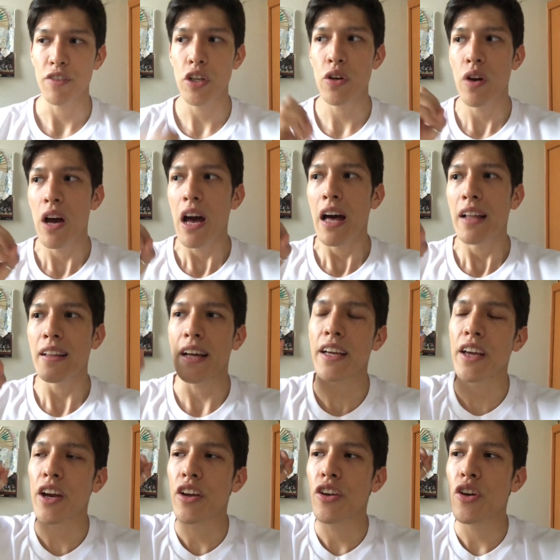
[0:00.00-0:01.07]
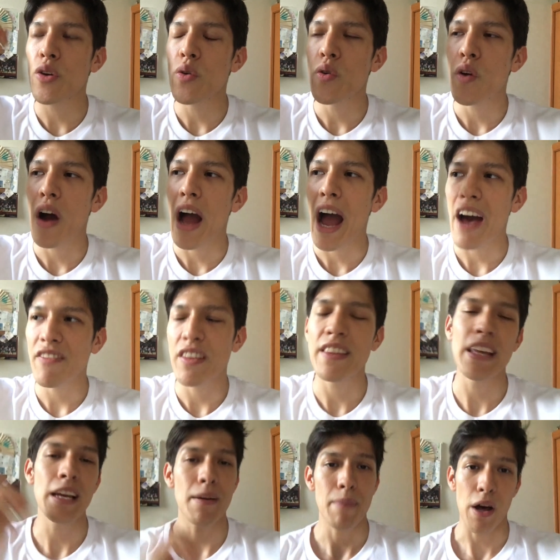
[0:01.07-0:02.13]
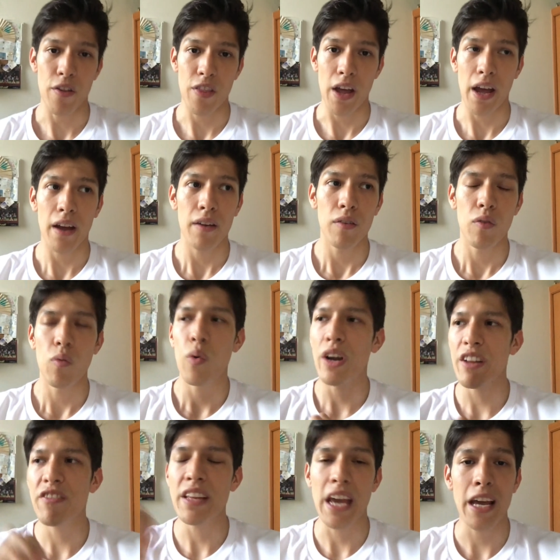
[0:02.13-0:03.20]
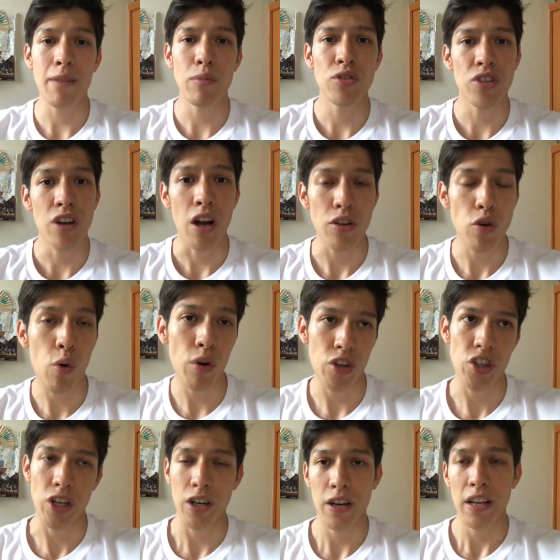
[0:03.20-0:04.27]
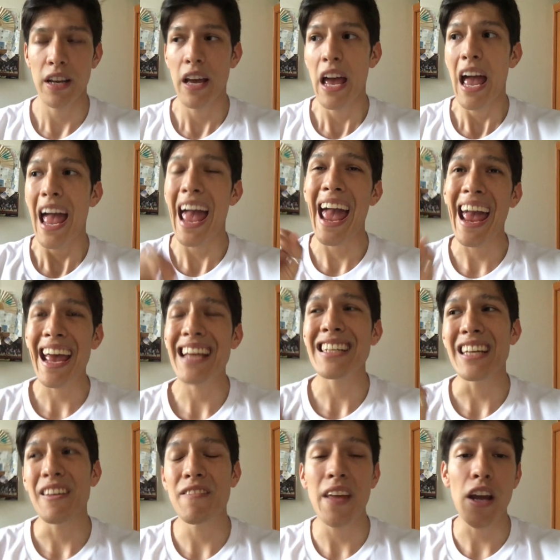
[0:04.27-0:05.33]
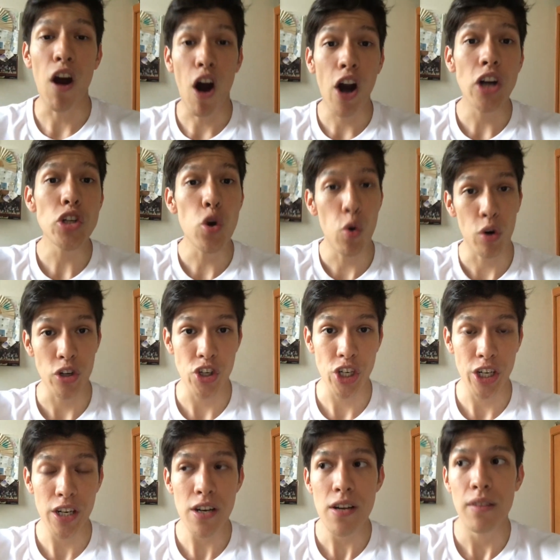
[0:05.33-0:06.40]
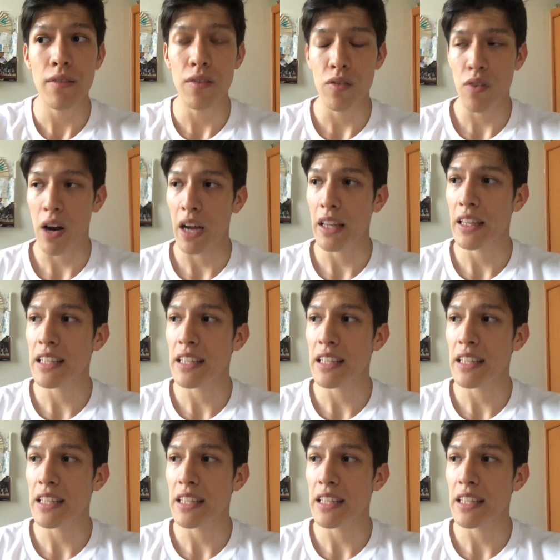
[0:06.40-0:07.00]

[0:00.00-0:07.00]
You have to think about that. What if the animals are not tortured? And if they are tortured, right?